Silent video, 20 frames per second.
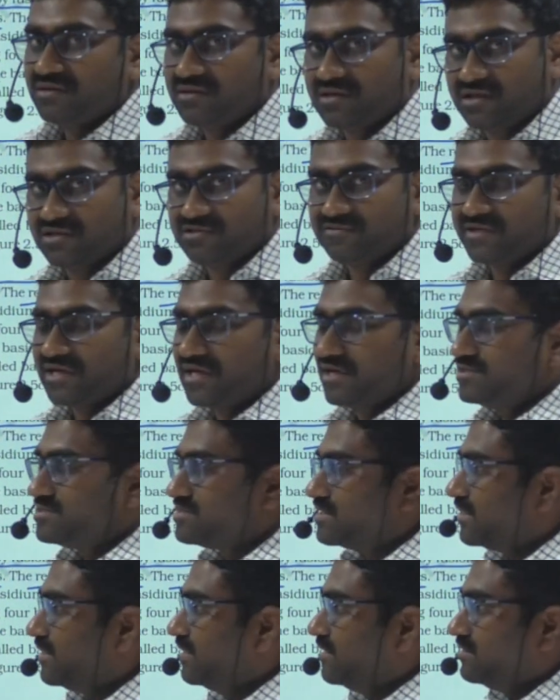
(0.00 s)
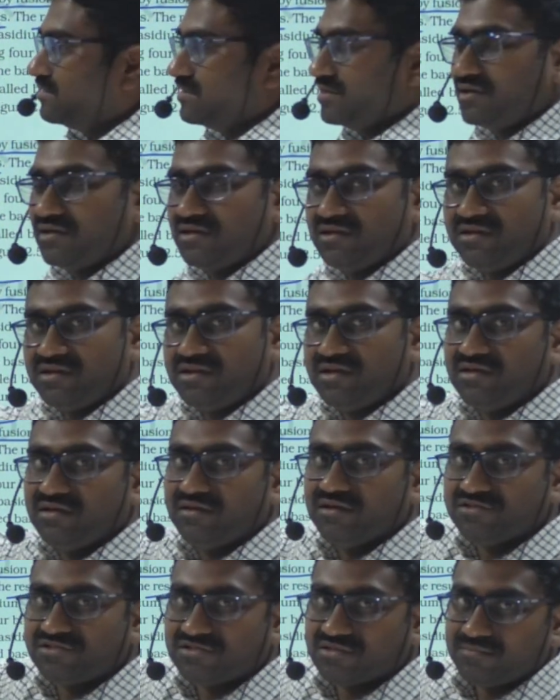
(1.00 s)
As we had studied in the
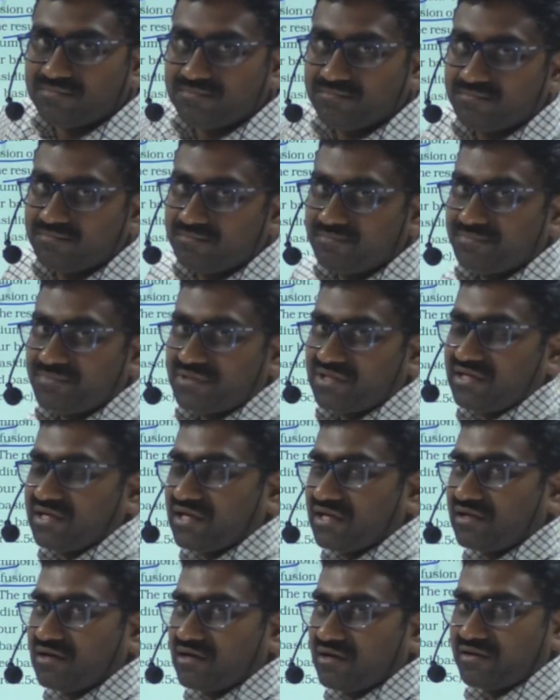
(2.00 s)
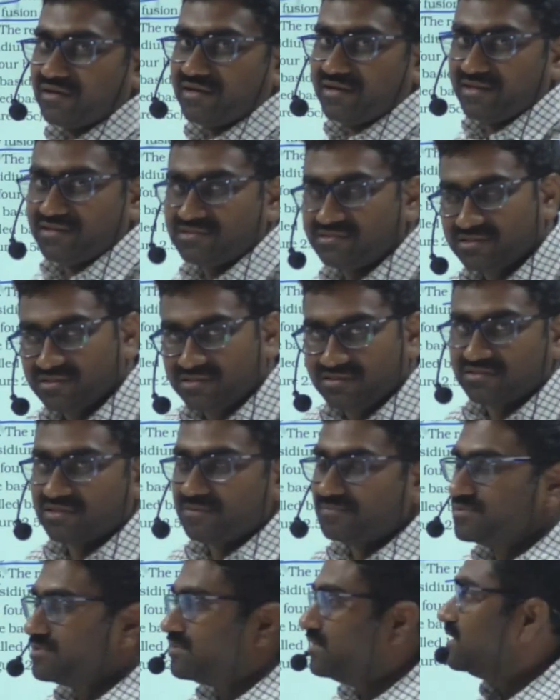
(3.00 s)
introduction, dikaryotic stage is
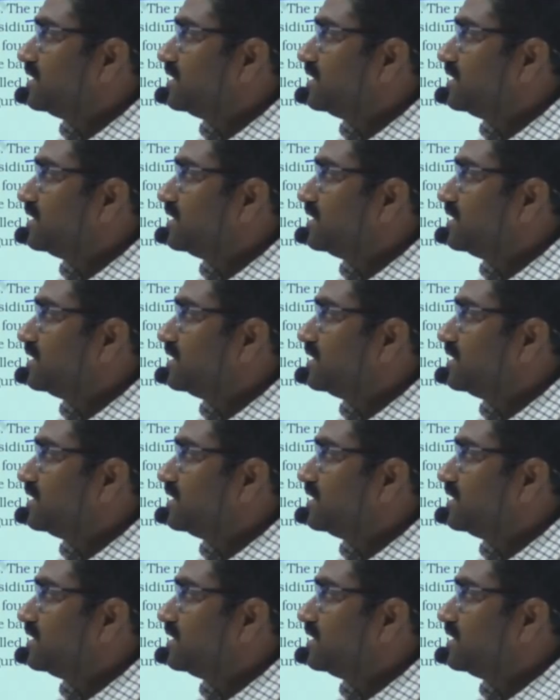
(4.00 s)
observed